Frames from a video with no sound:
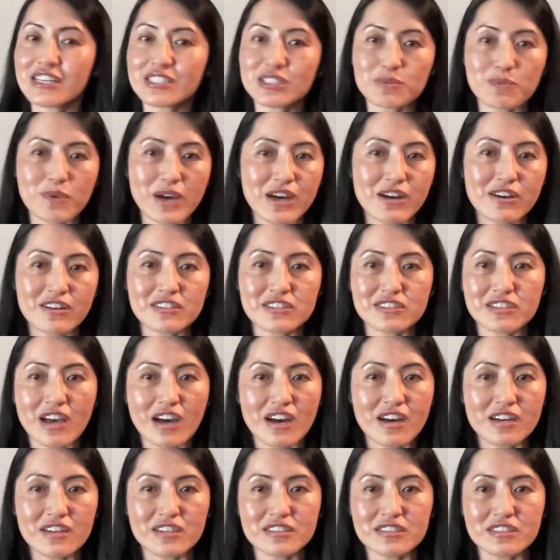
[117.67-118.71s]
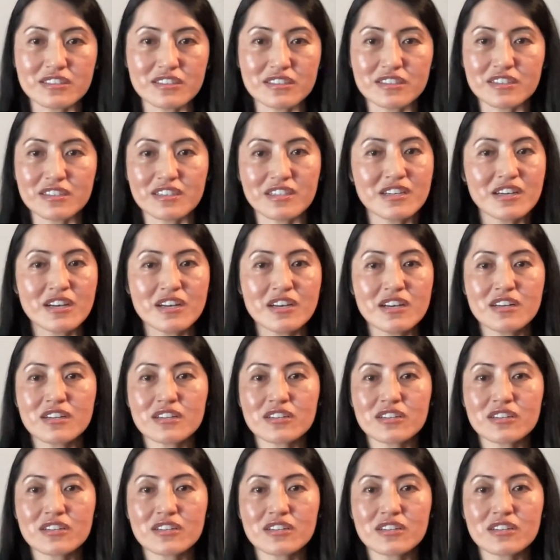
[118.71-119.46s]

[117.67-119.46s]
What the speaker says: as well as all the